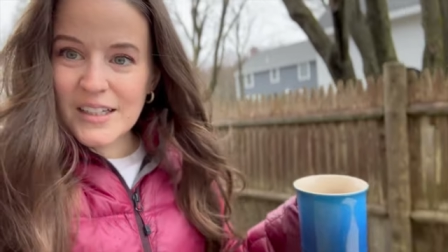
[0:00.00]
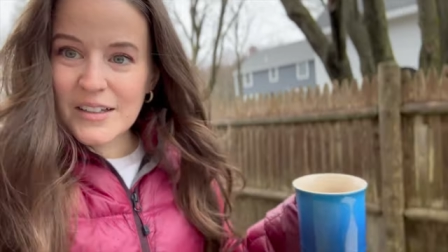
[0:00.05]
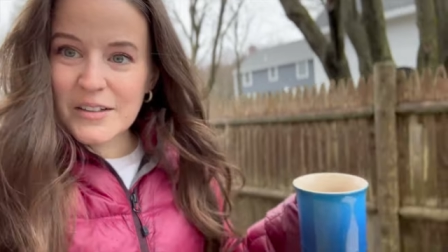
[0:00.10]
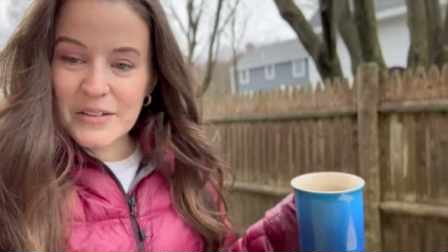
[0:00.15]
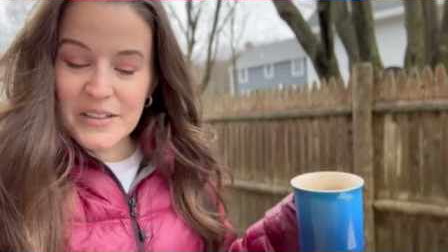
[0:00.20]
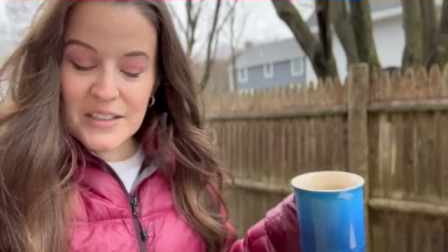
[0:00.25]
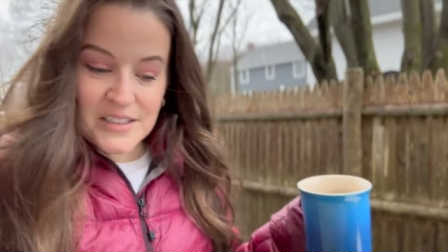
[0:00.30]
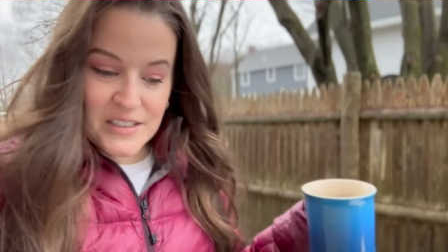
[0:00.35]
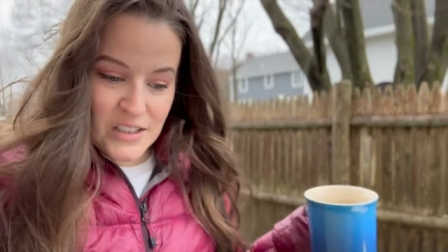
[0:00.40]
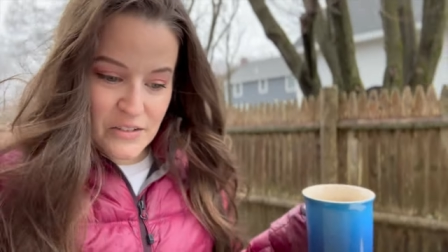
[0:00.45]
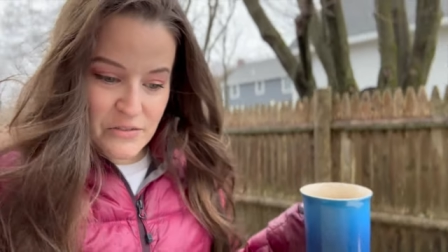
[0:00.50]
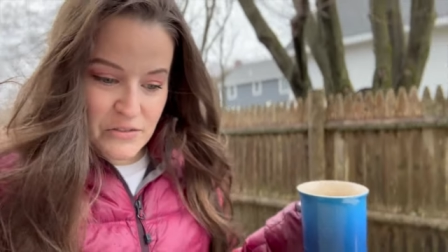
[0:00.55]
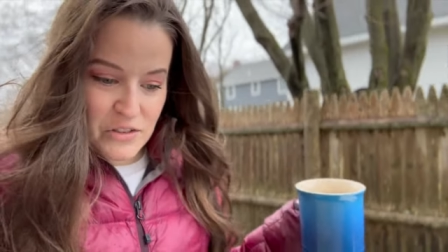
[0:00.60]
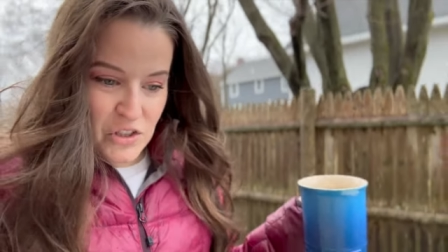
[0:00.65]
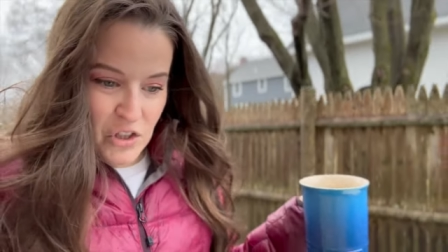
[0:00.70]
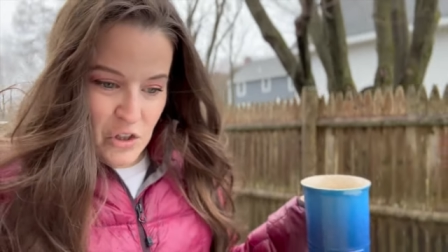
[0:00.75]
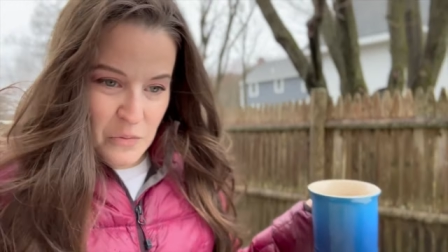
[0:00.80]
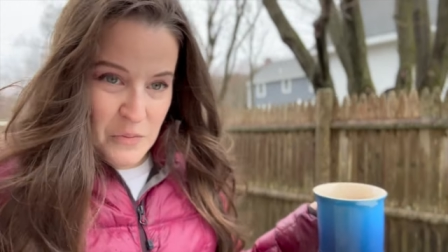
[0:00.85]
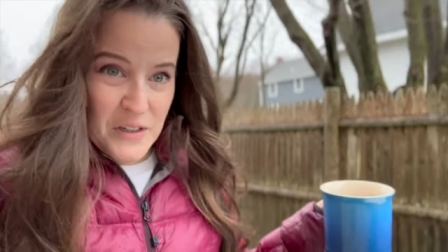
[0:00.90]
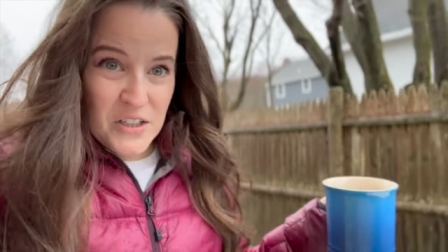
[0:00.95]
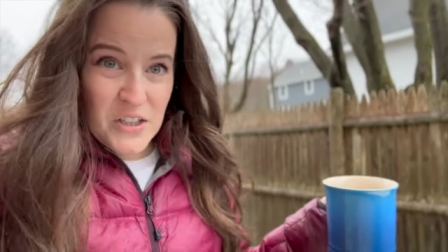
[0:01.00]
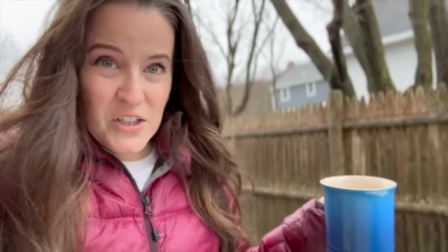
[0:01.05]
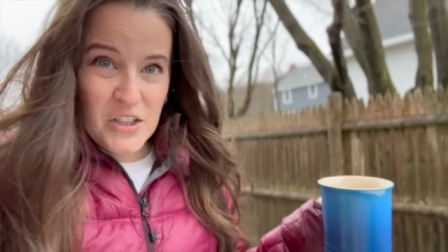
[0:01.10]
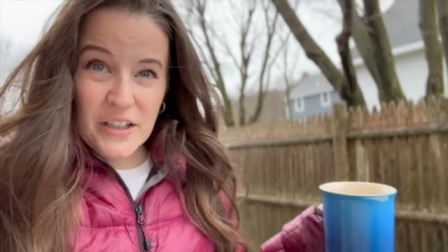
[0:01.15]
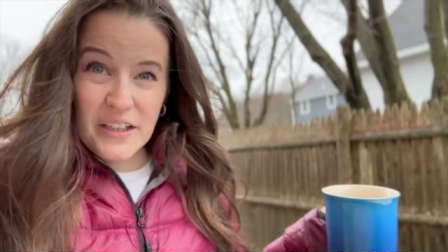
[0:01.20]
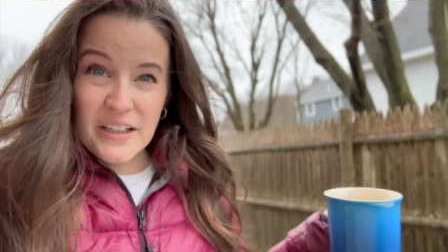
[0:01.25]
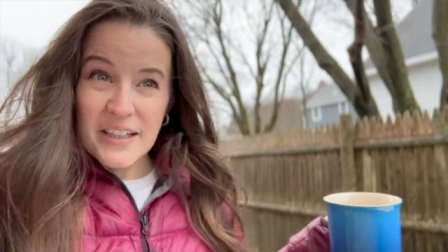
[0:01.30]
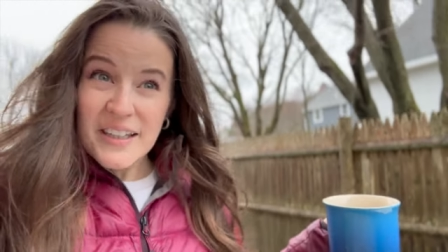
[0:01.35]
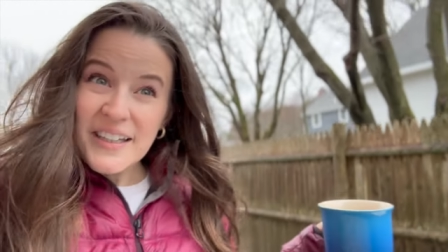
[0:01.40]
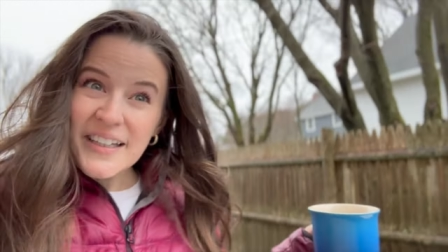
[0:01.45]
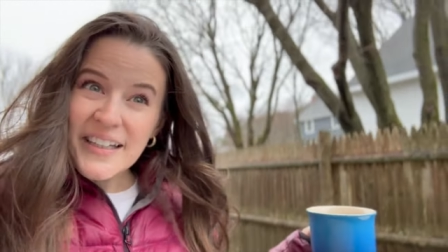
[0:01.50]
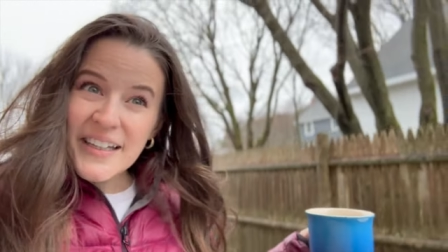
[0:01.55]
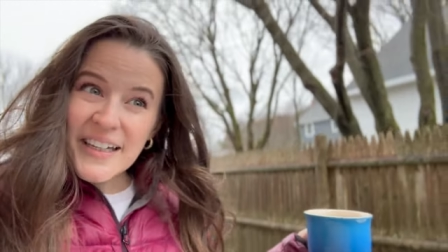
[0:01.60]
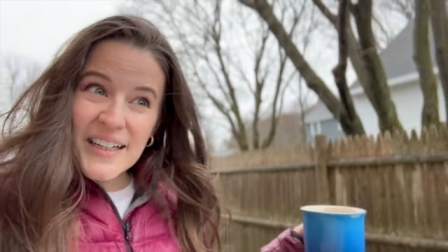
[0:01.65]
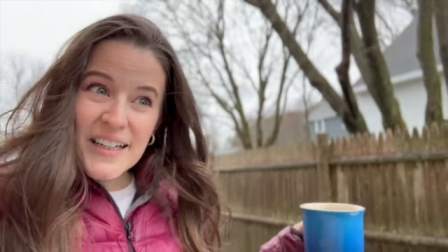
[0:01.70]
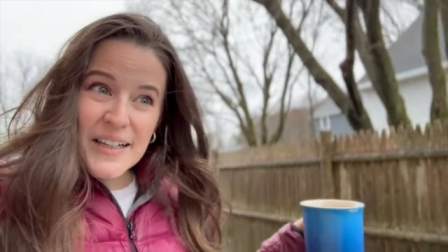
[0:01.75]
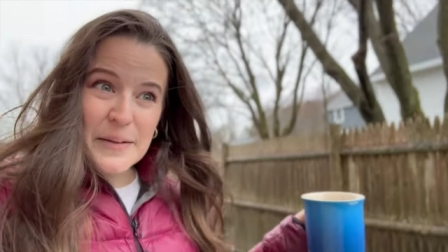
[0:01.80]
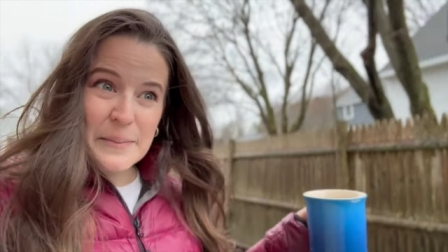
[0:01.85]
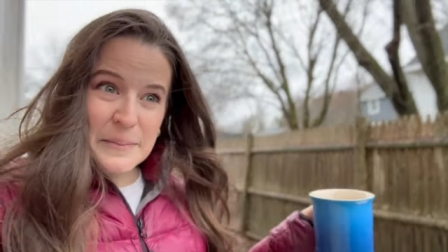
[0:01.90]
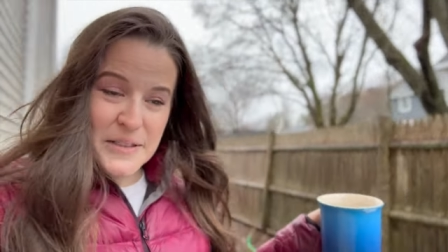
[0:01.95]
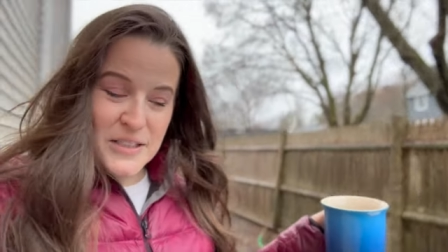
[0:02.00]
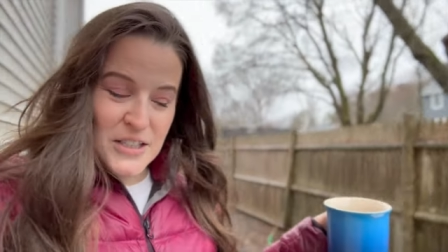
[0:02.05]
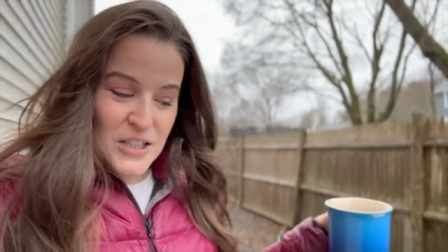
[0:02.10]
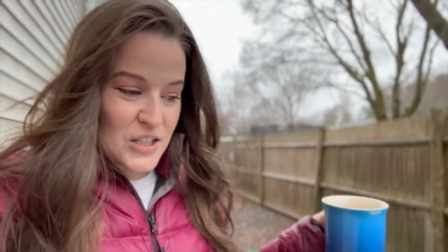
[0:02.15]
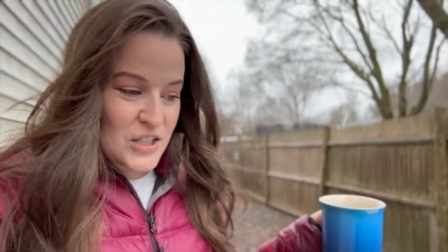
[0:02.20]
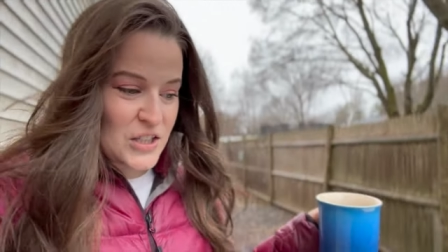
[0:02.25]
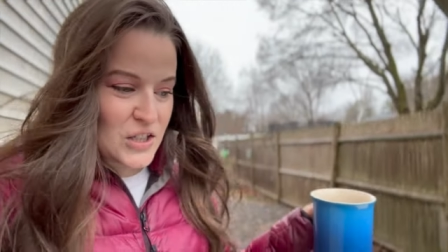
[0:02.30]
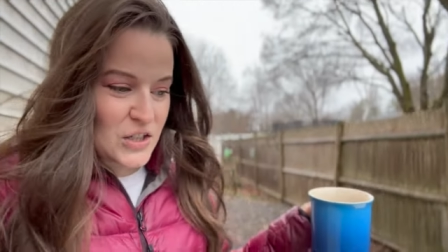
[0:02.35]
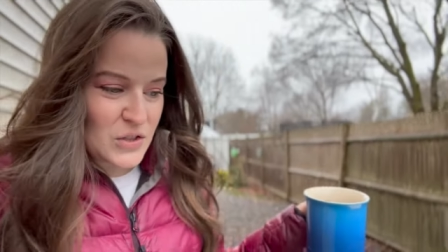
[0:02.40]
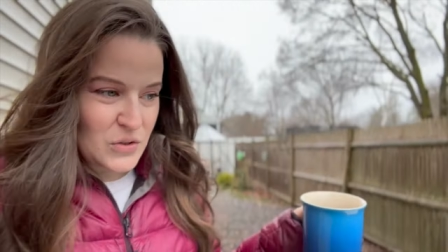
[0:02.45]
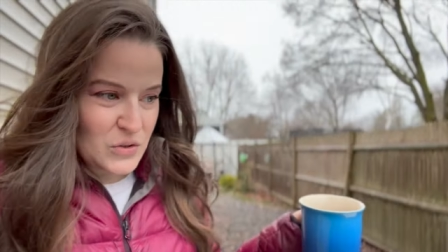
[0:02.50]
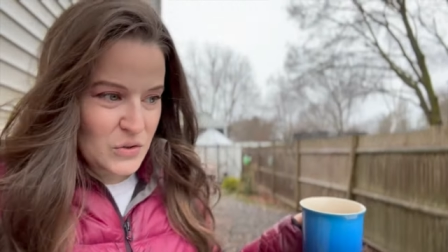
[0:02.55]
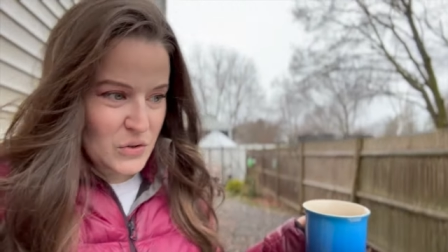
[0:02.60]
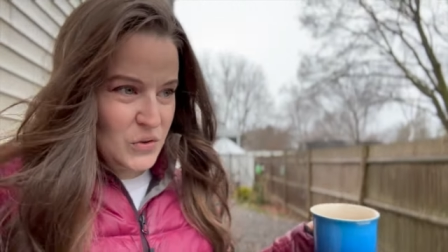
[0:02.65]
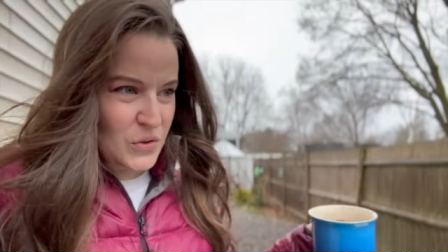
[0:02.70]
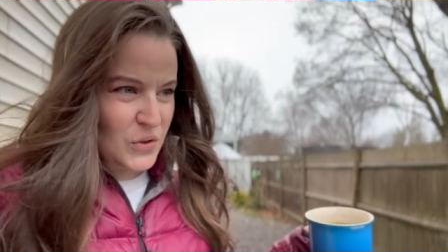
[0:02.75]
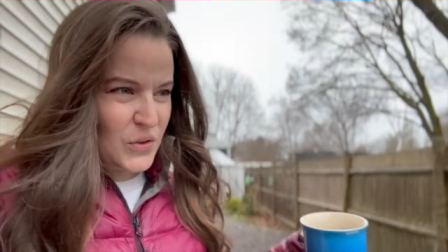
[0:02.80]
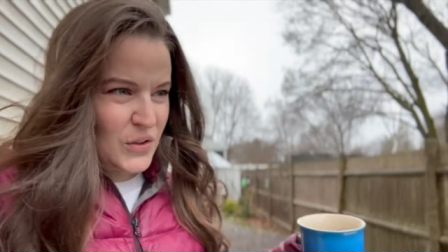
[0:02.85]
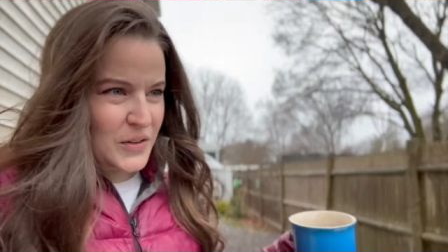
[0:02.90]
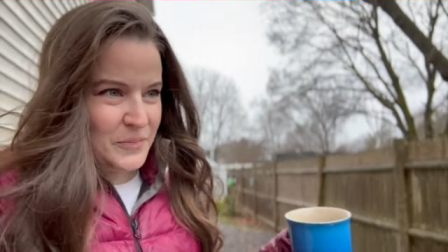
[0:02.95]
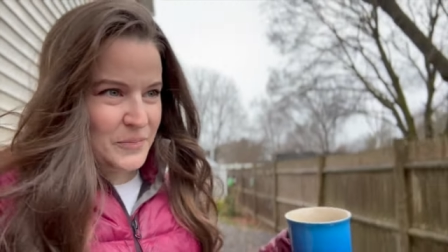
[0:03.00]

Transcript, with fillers: We still have so much cleanup to do.